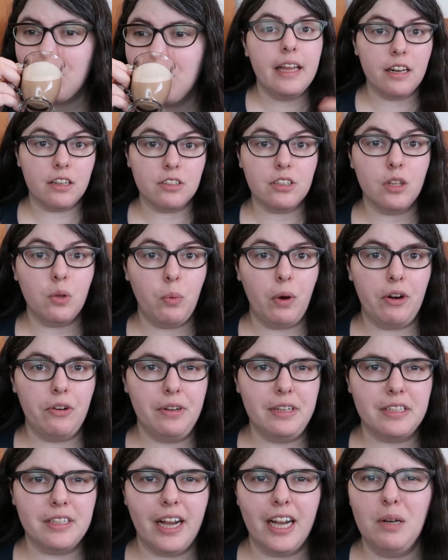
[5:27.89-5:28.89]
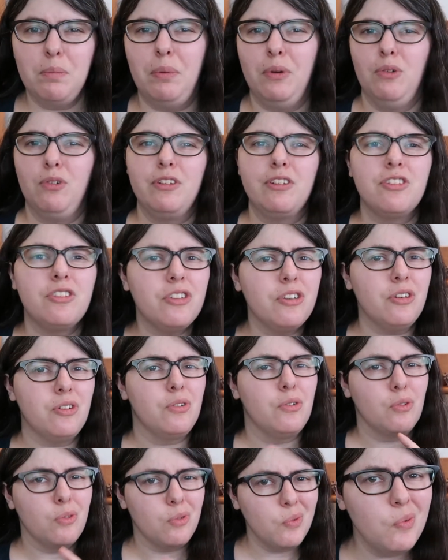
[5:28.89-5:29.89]
It is on the watery side, but
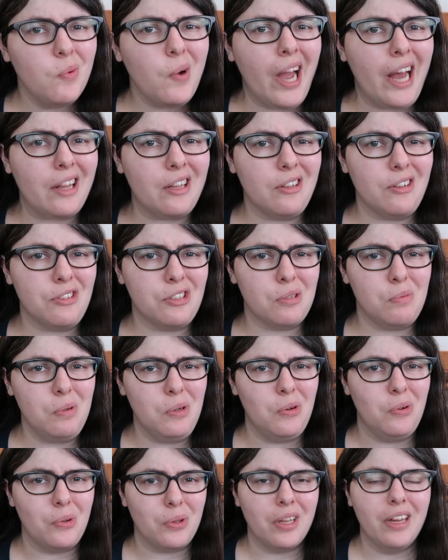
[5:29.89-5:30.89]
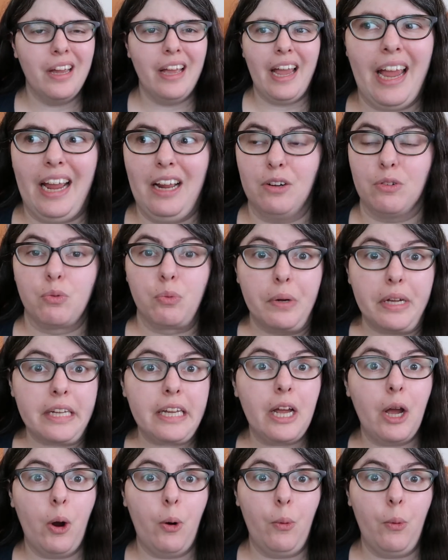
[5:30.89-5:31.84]
still rather smooth and really